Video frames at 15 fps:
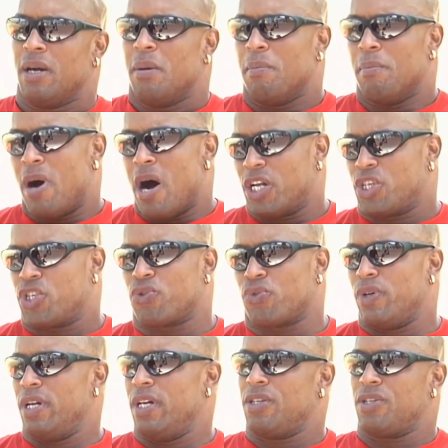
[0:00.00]

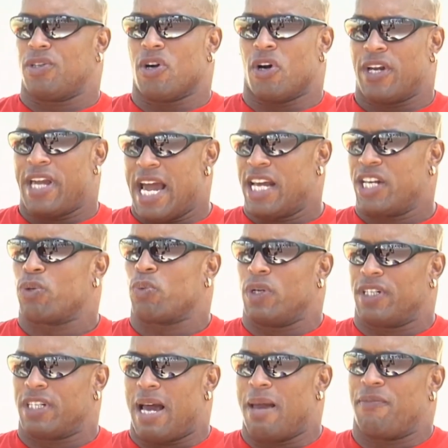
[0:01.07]
monstrous,
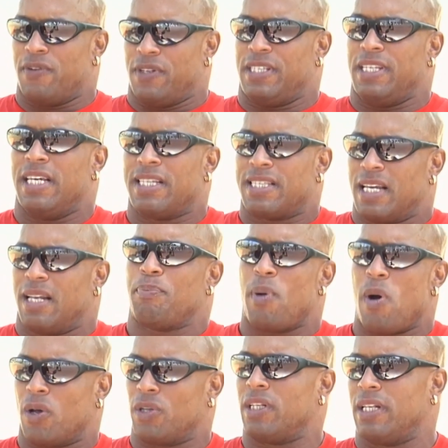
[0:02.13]
gargantuan type physiques that
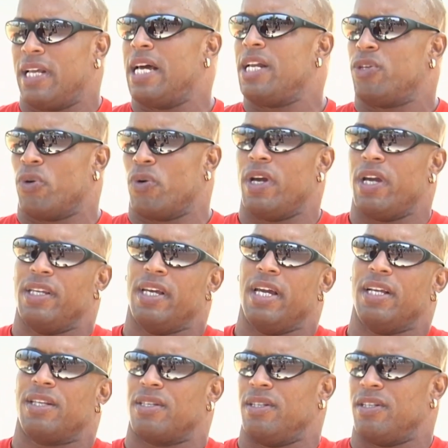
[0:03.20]
Paul Dillette, Dorian
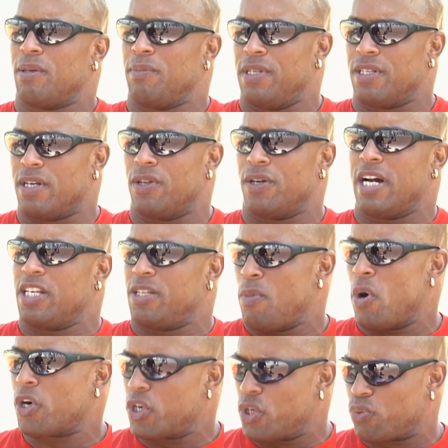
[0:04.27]
Yates, and some of these other guys,
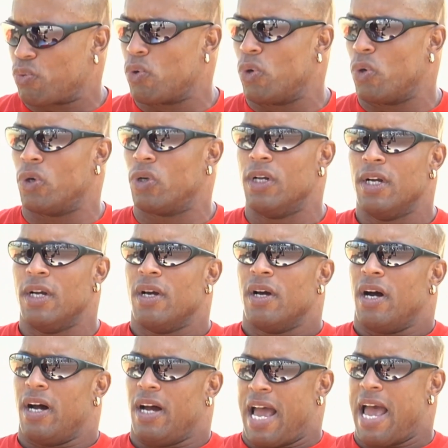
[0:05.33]
Marcus Rule,
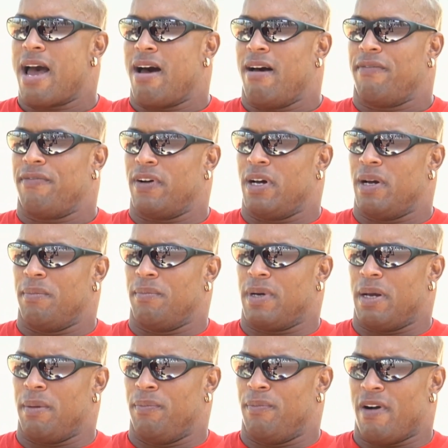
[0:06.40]
have.
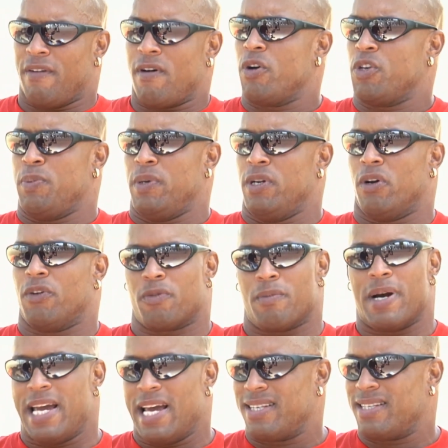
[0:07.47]
I've always been known for
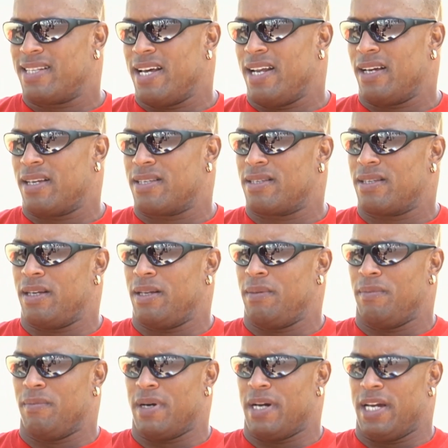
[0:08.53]
my aesthetics
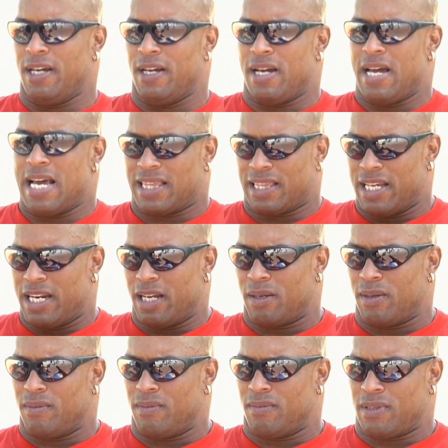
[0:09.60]
and my
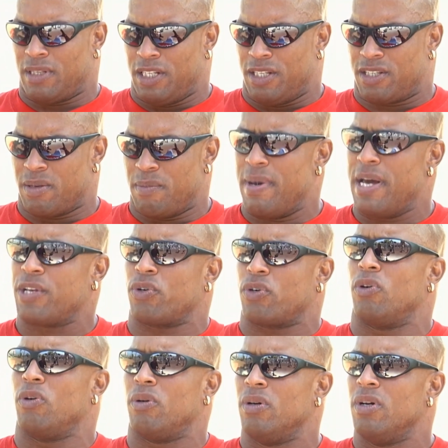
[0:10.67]
athletically
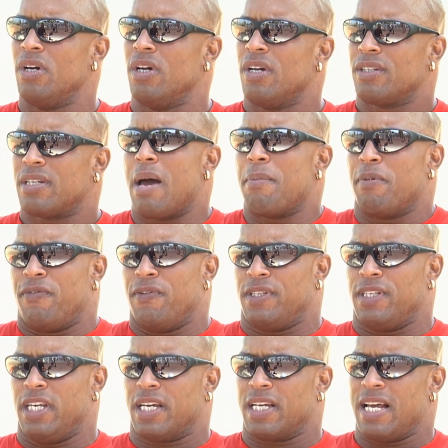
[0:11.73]
symmetrical type of
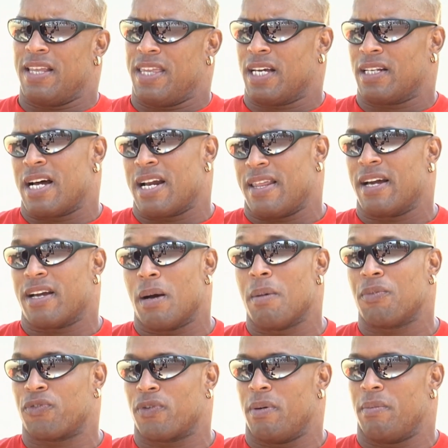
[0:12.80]
physique, and I think a lot of that
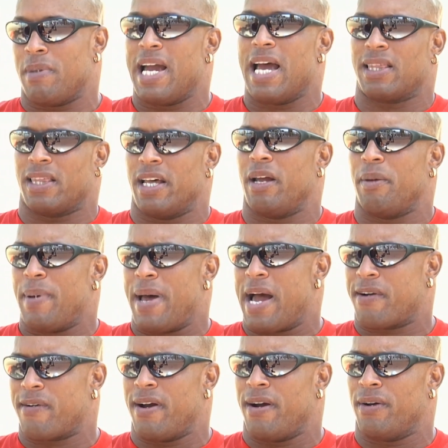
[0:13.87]
comes from my athletic
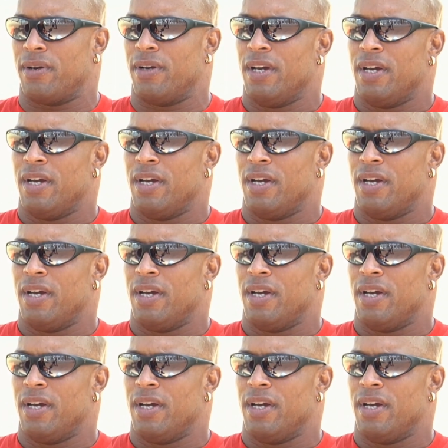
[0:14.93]
background,